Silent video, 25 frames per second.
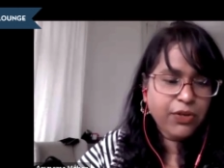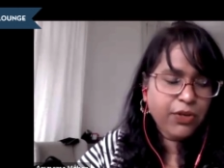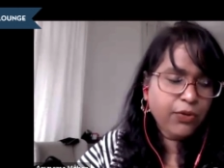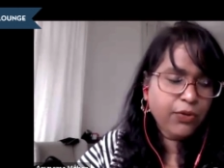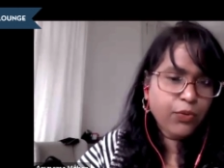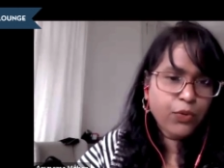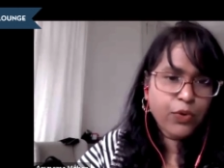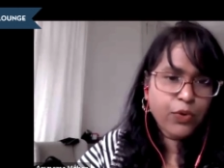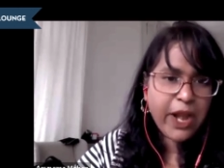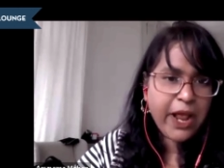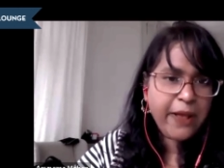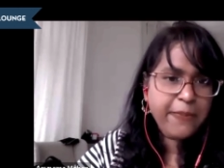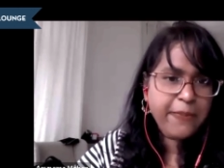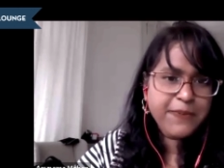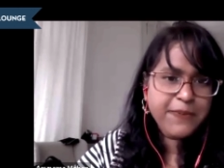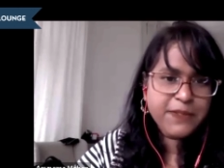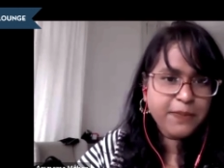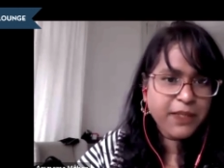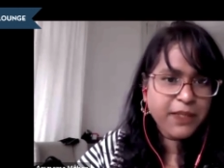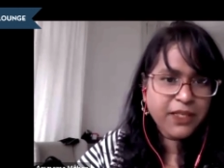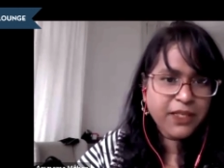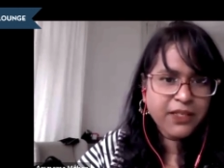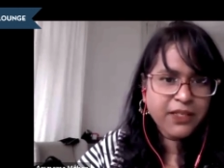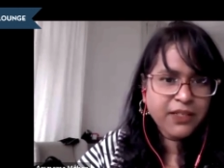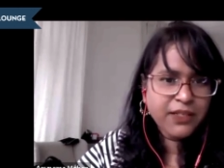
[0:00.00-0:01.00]
new grabs
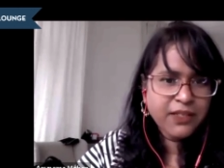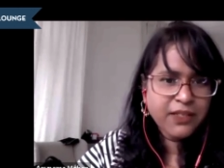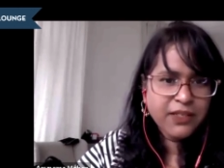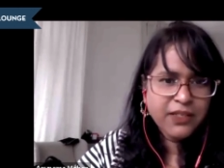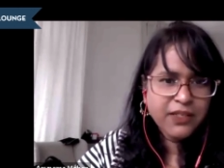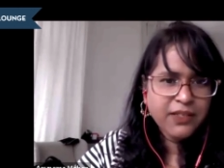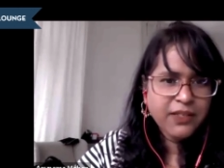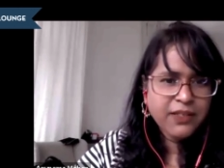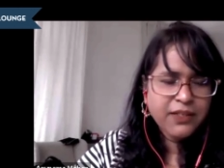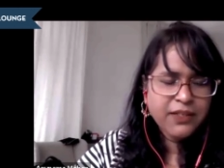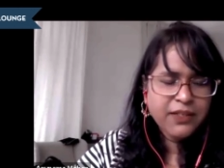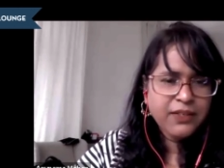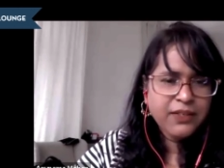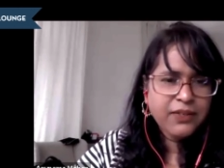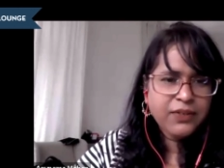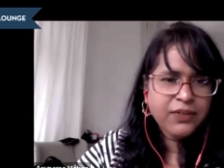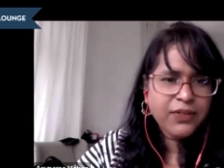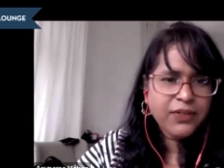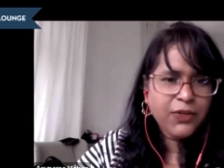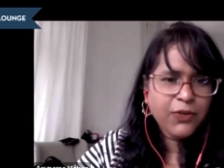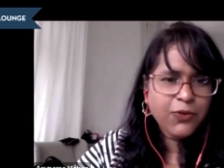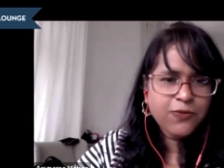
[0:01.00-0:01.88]
me. You